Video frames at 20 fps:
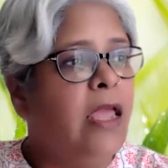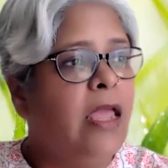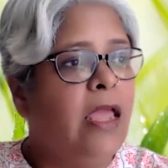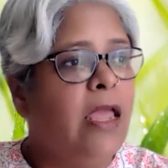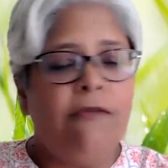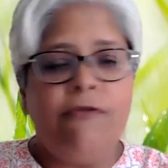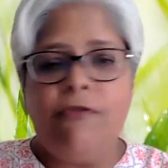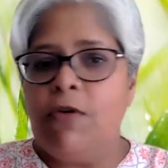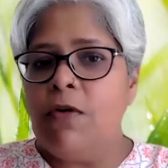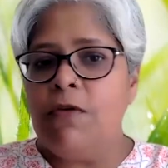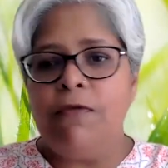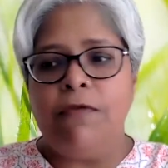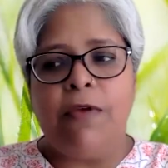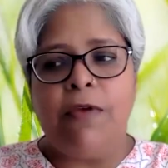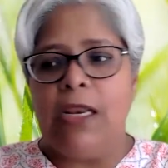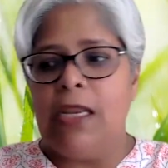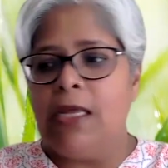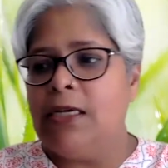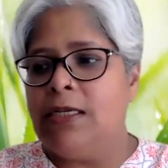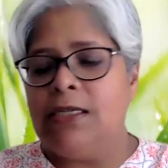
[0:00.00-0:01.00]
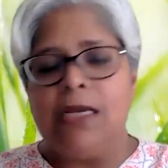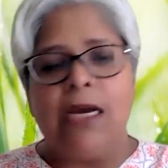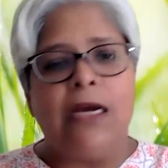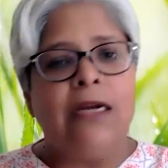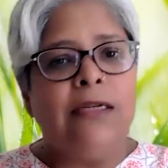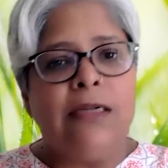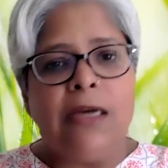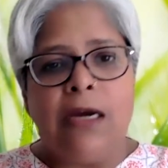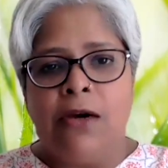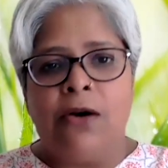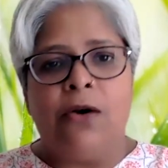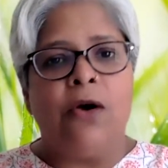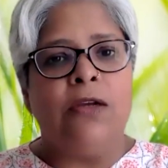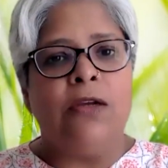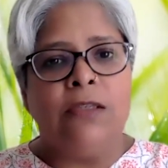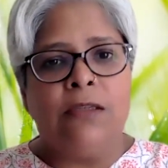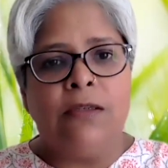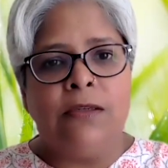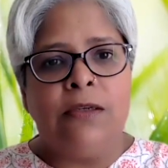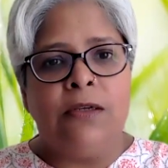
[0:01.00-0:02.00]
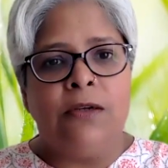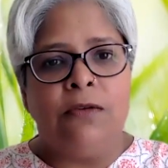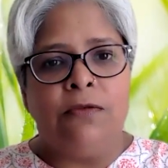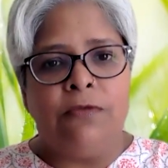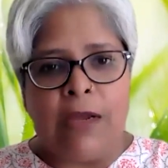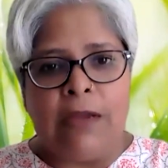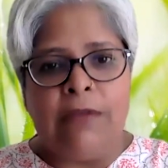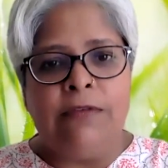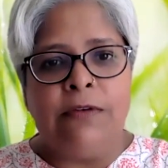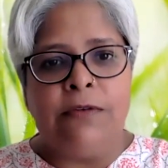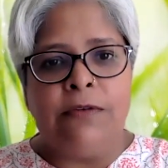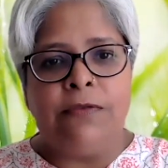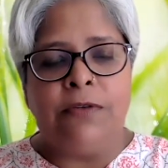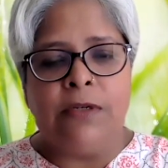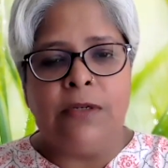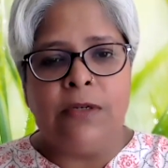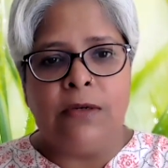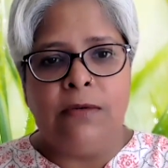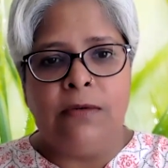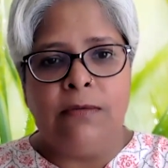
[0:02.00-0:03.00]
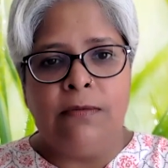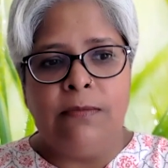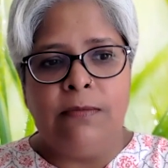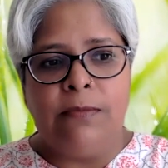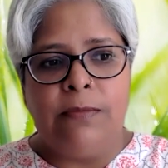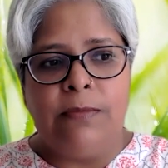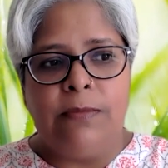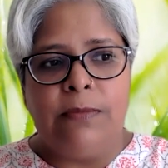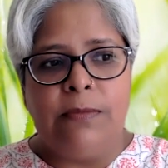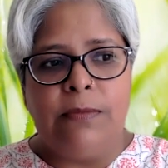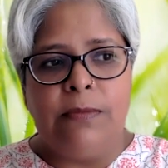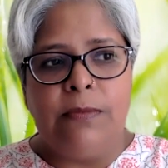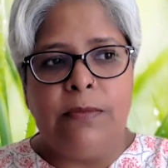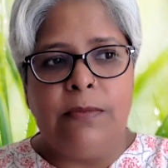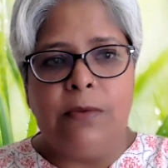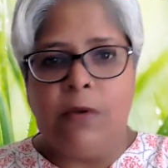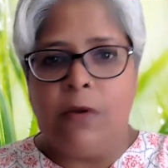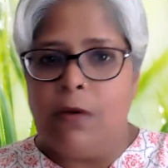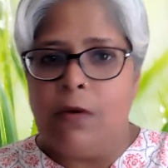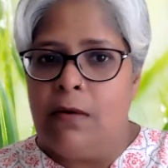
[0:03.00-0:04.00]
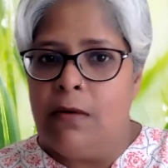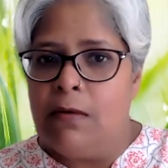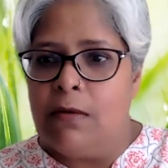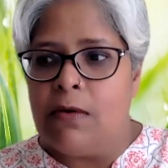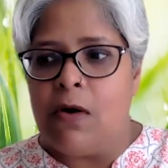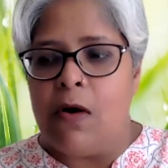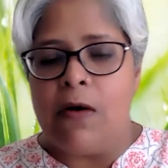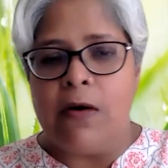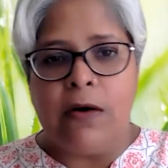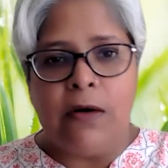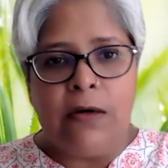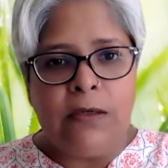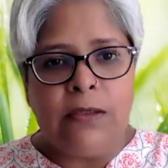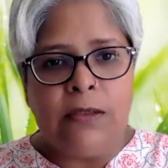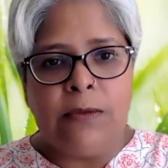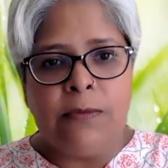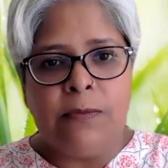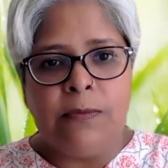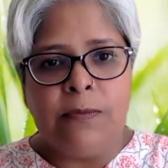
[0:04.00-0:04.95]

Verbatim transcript: If you're feeling tugged across, 5 different corners,